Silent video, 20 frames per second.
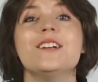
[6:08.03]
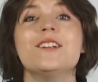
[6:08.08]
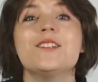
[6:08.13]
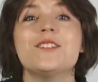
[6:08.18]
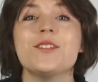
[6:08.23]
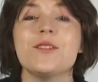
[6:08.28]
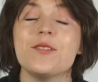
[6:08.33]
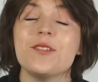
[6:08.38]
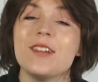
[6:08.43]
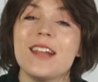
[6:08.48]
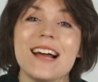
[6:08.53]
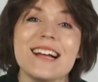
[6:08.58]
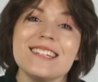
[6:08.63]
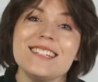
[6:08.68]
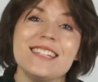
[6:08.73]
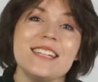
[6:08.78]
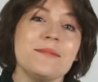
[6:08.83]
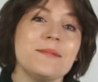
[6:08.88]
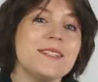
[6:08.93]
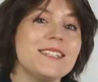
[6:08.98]
So the last
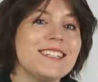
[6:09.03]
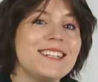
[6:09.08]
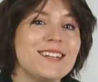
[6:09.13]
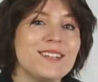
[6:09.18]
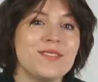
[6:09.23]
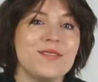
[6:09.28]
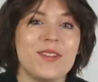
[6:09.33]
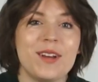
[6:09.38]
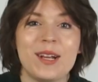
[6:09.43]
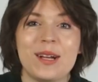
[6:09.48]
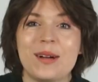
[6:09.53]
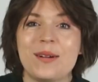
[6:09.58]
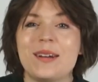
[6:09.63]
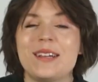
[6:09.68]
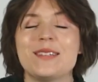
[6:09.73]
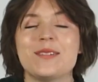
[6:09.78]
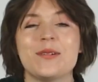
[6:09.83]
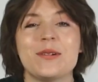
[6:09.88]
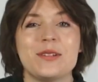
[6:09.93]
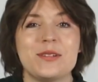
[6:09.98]
seam in today's video
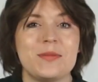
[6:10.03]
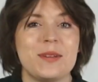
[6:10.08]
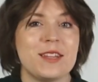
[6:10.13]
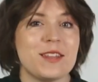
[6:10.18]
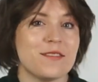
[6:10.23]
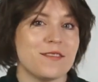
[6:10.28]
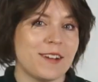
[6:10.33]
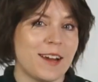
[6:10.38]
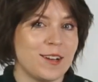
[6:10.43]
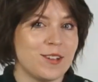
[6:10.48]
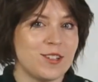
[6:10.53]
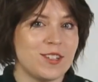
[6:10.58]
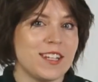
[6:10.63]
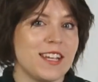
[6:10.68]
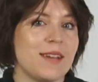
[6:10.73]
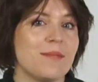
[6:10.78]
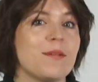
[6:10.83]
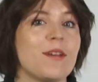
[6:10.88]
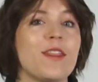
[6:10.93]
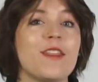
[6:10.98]
is going to be the French
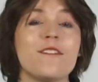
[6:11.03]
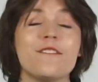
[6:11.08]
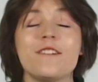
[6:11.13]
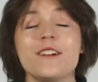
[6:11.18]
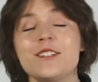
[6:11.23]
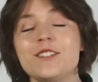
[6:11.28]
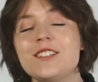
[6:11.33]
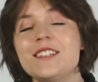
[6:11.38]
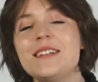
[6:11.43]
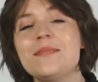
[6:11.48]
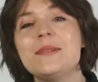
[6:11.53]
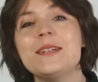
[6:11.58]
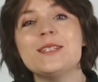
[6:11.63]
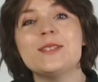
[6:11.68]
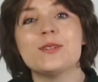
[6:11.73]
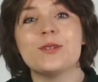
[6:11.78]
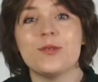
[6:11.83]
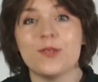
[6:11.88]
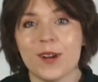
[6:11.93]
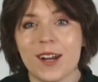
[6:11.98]
seam. The French seam
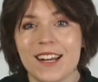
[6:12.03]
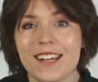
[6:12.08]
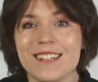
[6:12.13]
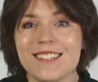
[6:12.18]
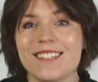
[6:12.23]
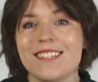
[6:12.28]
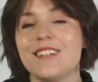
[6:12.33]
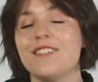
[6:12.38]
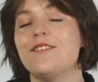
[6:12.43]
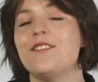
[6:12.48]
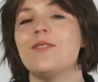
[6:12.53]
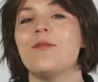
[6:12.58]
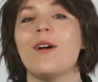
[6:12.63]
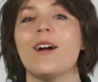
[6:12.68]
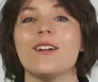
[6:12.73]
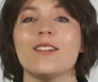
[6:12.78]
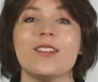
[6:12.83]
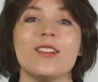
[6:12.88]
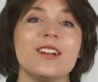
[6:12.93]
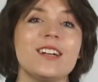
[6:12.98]
is great if you
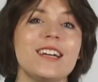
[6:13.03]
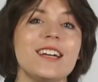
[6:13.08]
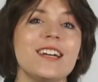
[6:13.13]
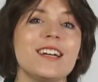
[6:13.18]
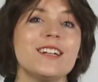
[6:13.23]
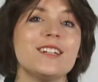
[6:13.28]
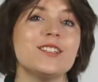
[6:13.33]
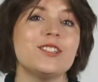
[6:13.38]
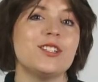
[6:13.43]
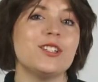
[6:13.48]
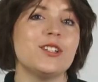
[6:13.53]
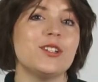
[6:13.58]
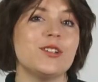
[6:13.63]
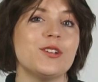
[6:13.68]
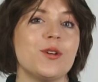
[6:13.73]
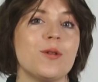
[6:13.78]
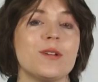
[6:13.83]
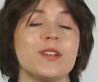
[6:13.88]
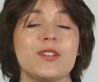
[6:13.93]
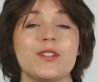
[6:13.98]
are looking
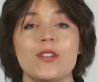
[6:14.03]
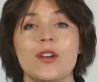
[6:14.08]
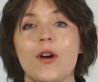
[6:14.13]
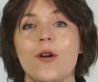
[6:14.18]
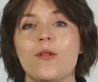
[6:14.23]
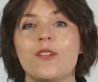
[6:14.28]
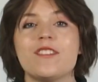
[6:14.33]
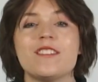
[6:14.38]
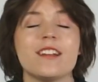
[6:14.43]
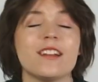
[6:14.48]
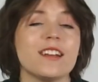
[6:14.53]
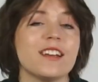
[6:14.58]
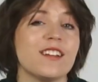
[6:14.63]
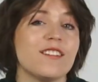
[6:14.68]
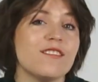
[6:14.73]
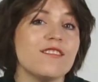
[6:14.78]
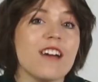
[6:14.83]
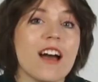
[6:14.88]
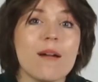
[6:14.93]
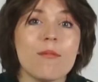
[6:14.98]
to sew with
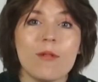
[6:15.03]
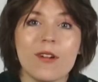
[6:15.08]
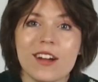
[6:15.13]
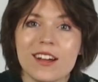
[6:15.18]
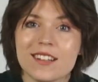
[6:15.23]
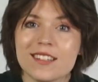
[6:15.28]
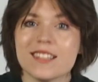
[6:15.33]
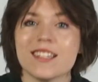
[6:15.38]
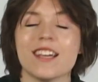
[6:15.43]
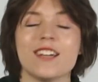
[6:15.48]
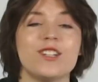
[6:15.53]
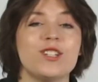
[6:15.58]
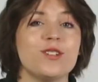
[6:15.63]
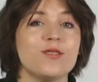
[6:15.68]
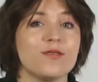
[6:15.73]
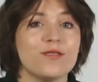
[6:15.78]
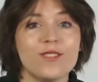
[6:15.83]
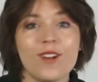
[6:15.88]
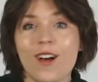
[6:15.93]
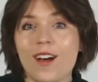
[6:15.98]
delicate fabrics like
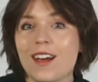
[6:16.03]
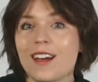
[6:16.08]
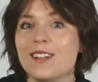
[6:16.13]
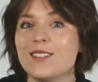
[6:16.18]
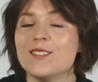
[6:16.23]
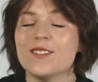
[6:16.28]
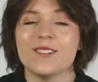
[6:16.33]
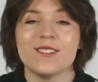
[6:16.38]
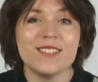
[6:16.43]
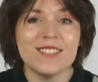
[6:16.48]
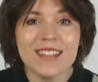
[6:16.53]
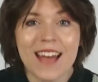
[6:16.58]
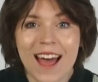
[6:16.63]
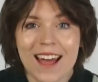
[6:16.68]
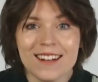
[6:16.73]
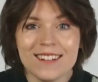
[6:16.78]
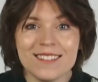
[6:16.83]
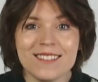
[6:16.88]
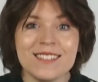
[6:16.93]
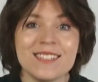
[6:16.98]
chiffons or
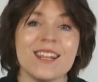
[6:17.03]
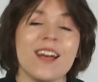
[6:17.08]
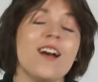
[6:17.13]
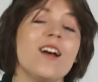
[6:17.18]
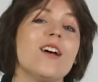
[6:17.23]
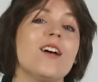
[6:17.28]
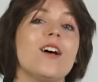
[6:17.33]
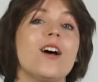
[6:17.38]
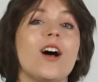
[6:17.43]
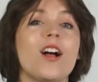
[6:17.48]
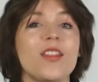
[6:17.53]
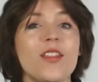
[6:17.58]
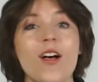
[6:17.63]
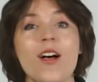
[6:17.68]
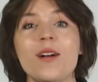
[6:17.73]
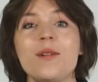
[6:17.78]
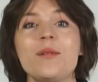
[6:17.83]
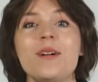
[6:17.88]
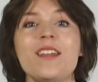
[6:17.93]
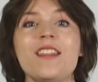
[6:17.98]
satins,
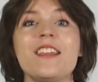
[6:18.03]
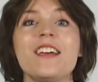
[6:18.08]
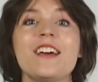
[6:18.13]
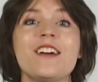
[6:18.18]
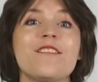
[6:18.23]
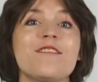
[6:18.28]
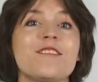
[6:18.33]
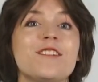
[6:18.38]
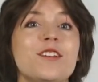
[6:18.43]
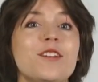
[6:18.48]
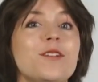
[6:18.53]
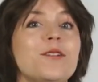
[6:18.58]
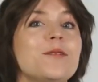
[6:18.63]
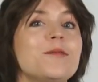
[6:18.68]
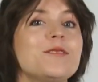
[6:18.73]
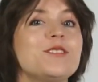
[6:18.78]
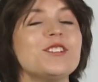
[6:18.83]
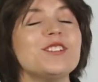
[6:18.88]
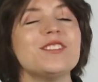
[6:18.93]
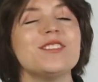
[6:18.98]
along with if
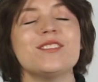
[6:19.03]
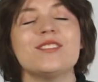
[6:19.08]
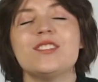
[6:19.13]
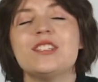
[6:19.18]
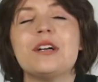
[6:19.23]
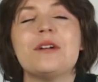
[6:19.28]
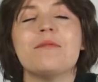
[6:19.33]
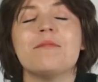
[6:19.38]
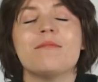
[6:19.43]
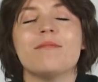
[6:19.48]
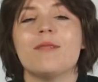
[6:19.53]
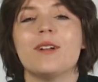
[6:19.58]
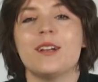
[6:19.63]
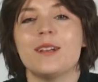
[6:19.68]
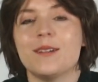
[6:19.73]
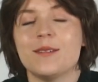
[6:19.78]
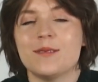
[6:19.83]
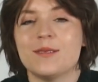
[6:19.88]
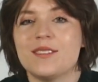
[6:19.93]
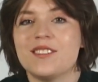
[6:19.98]
you just don't want to
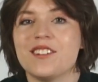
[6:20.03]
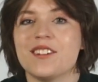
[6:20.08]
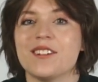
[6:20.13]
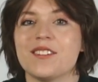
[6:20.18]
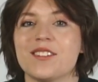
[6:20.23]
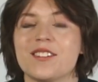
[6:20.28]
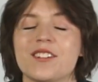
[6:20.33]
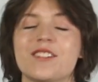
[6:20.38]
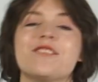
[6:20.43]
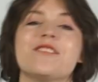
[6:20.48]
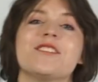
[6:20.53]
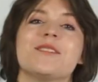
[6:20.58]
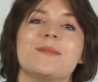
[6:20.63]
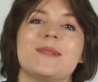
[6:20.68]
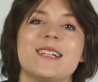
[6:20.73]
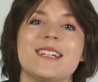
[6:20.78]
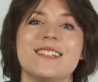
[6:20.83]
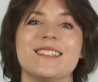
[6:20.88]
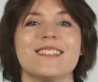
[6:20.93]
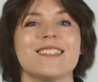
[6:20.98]
use your serger,
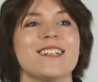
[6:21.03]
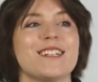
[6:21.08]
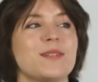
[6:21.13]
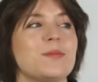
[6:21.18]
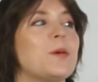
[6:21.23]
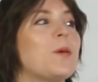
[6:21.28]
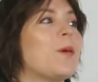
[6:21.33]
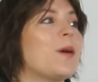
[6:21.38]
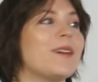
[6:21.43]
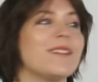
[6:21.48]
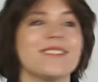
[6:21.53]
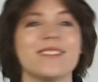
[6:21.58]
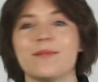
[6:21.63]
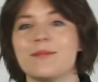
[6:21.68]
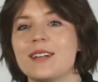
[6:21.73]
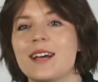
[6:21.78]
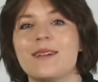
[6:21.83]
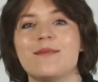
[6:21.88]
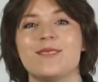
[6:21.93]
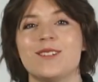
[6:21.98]
because let's be real,
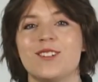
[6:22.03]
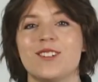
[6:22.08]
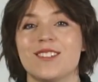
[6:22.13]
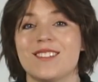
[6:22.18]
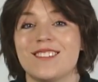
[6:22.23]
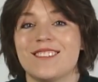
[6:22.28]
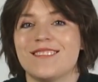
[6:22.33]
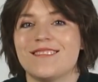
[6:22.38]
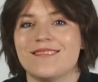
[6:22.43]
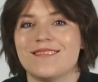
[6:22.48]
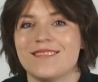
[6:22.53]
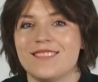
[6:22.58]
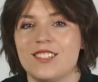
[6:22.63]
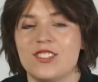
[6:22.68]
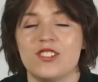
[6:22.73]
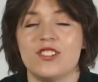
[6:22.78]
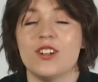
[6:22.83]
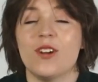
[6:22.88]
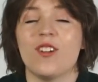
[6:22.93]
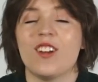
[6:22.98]
sometimes you just
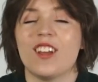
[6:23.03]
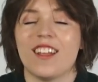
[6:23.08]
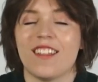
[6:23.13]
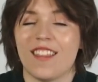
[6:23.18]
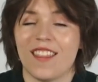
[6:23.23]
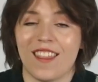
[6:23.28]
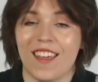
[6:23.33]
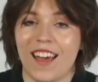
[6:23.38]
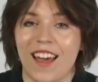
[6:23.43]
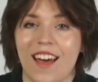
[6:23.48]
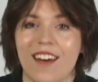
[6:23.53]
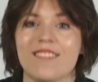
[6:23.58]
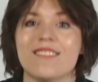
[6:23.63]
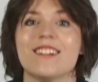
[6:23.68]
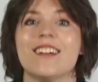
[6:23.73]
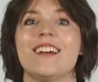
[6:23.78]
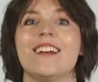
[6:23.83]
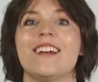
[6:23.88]
don't want to get the thing out.